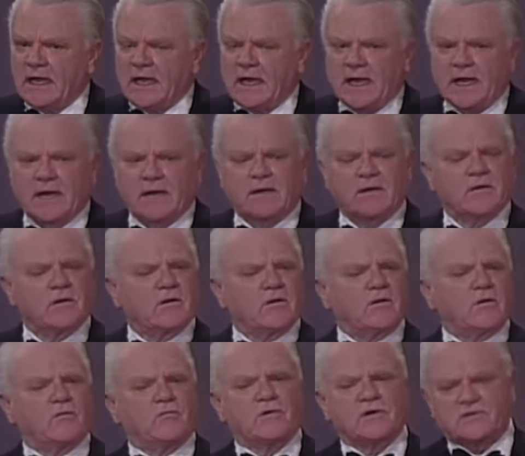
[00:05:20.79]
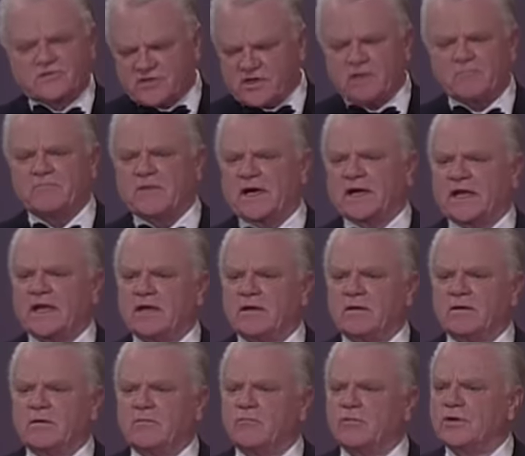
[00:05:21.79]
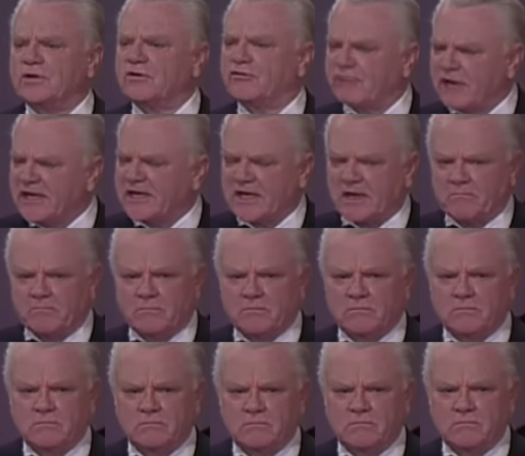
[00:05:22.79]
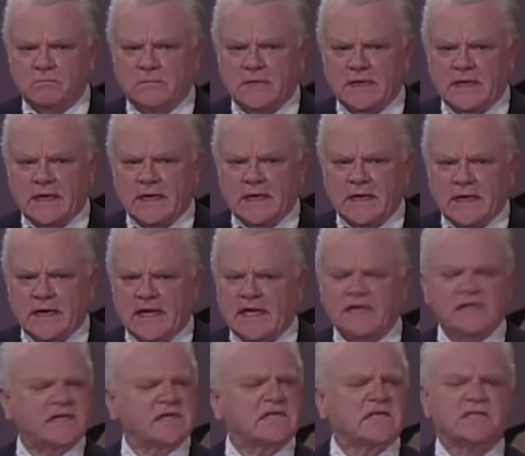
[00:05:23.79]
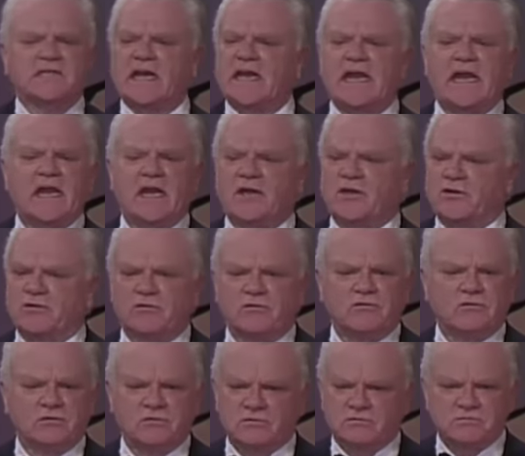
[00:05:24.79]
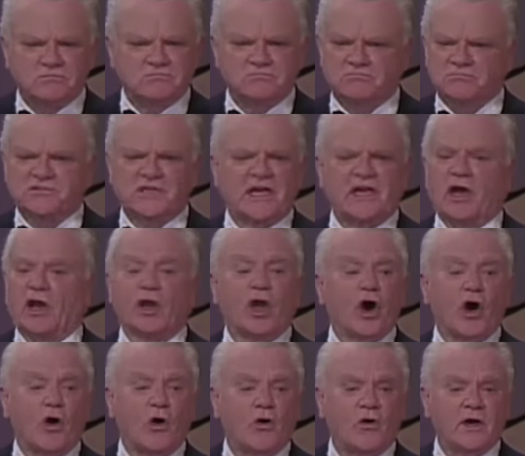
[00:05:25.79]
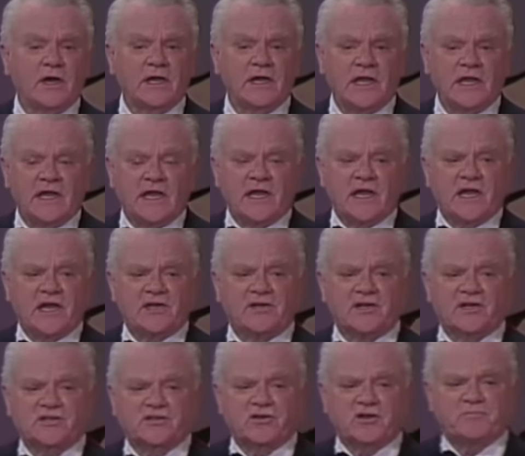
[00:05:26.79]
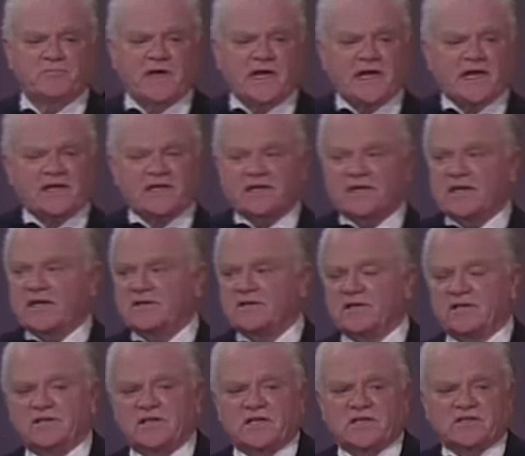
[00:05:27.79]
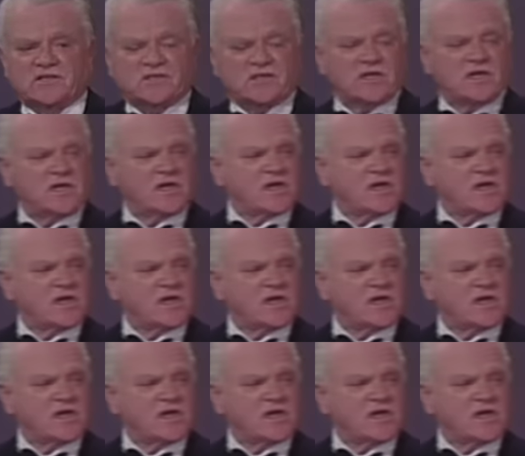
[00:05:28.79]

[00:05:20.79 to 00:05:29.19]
and when somebody would greet him, he didn't deign to say hello. He just stood back and did this.